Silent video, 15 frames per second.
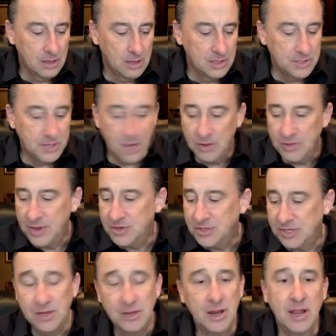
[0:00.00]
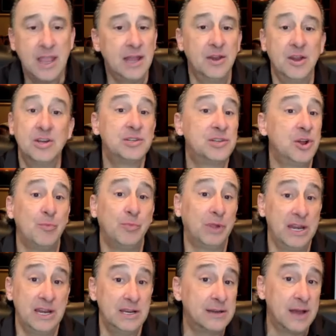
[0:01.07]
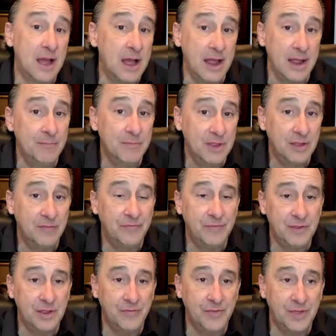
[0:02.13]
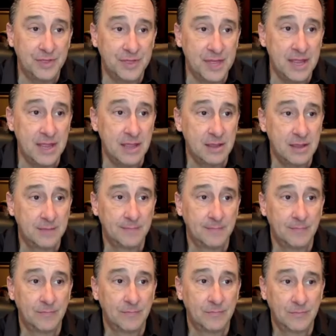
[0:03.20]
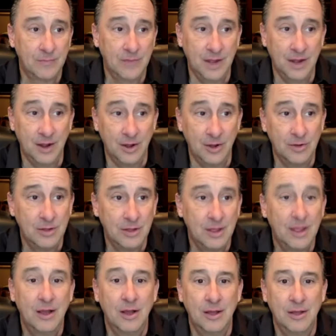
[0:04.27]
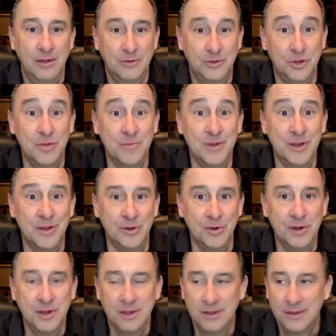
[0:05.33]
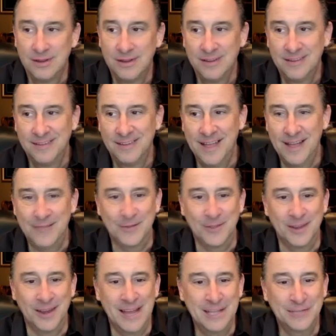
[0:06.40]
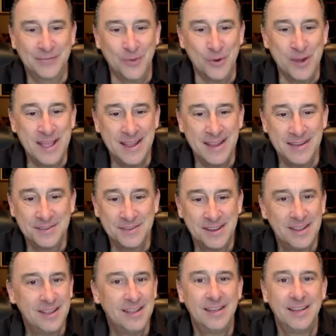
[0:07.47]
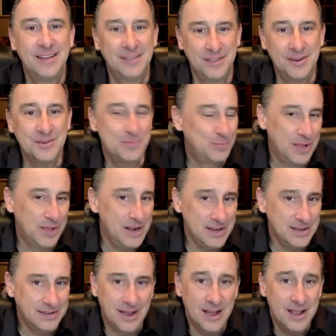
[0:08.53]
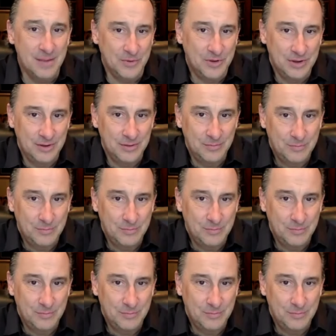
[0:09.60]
So mm. there's still again, there's still plenty of time if if you think, you know, to the moon after the last four days there's plenty of time to